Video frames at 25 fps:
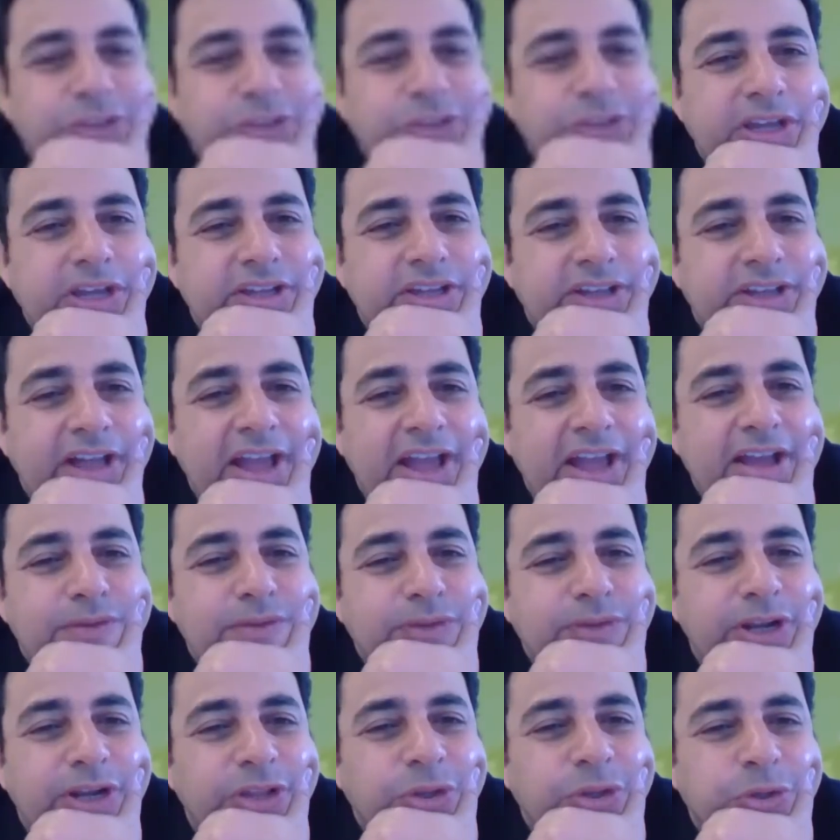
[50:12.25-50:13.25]
so I, I
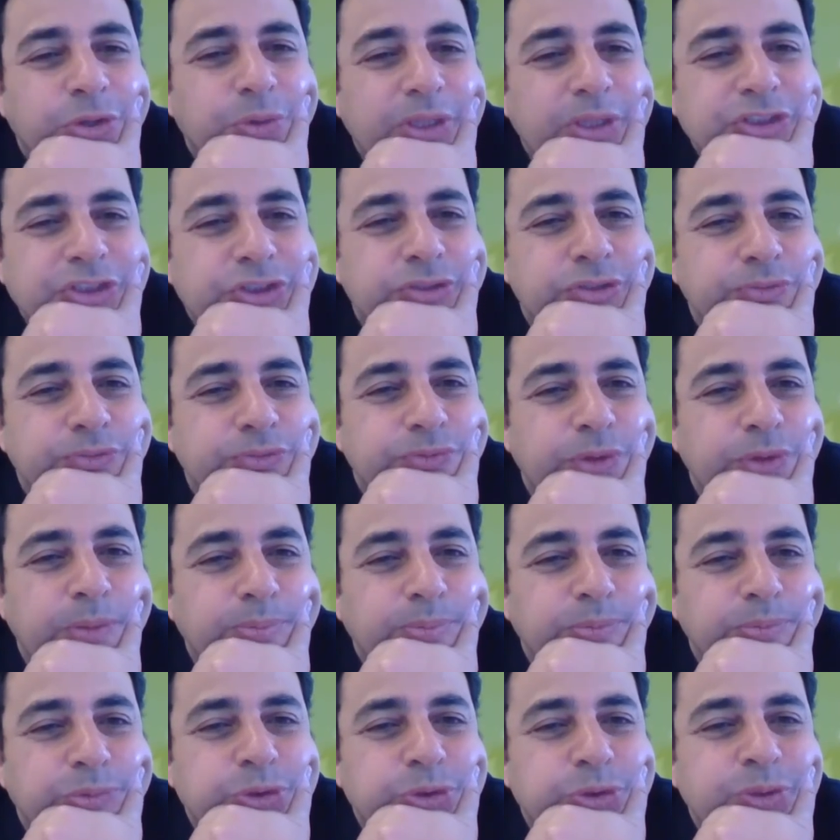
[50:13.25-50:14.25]
have another question
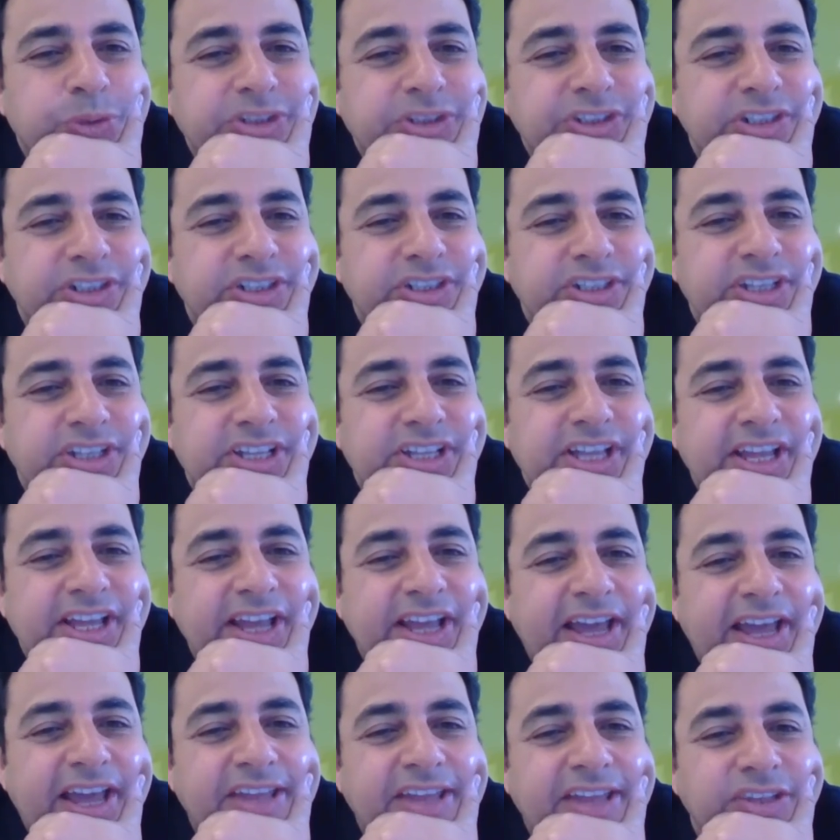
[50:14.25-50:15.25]
from Twitter,
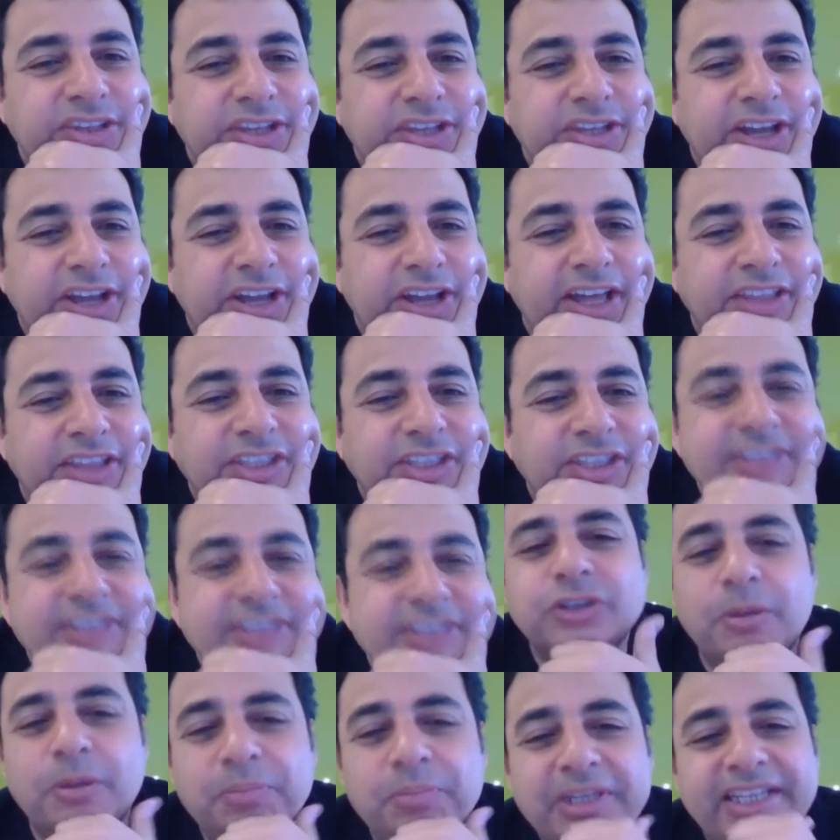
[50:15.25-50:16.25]
and uh, this
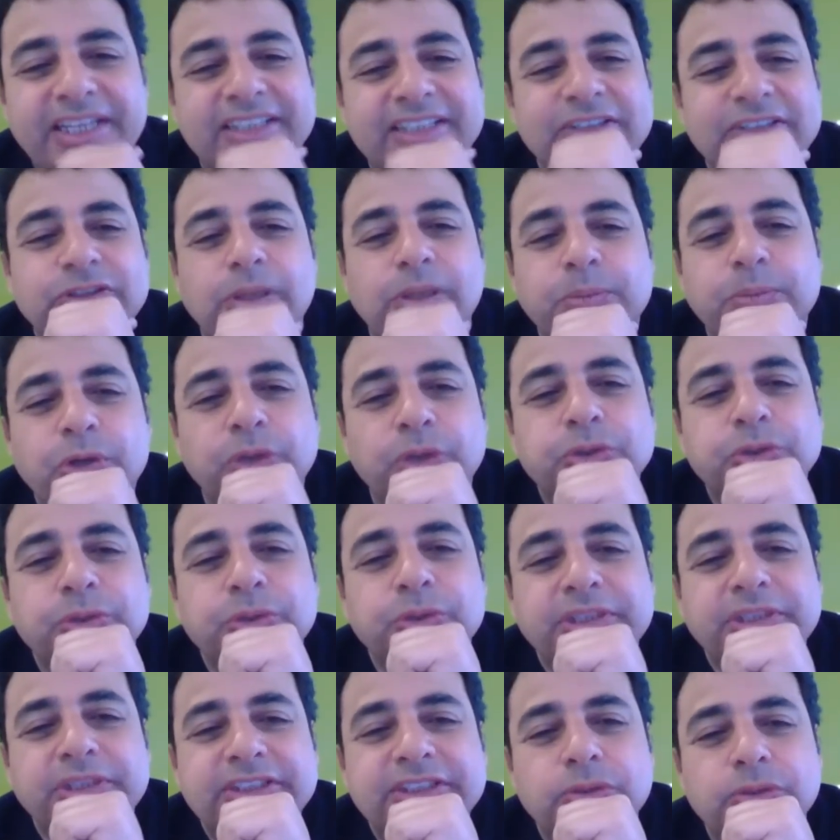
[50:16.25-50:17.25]
is complicated, so I'm going to
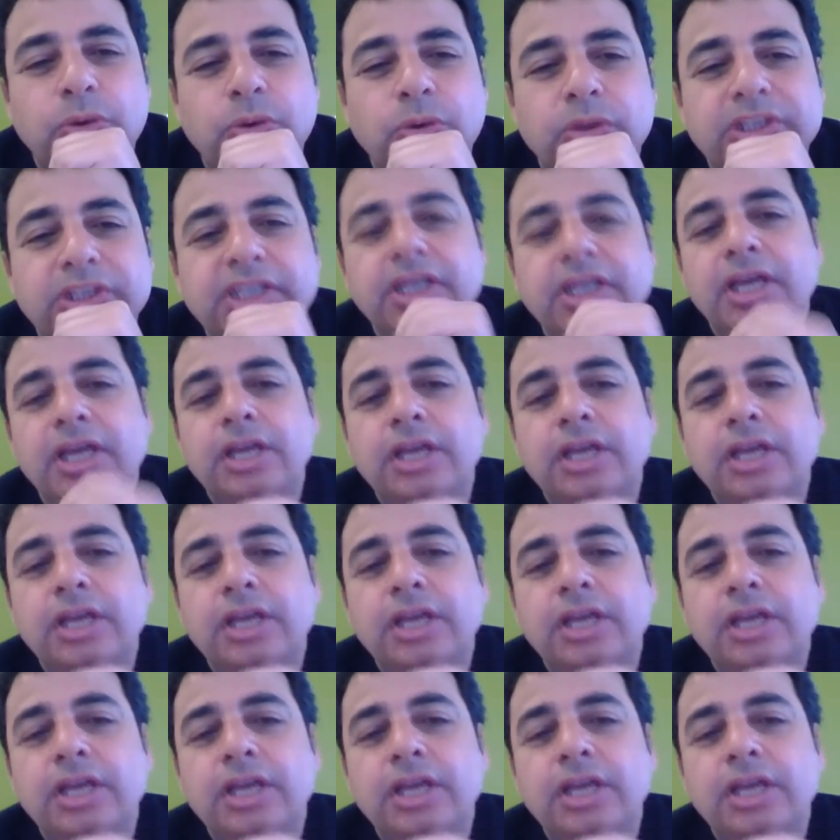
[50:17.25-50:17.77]
read it slowly.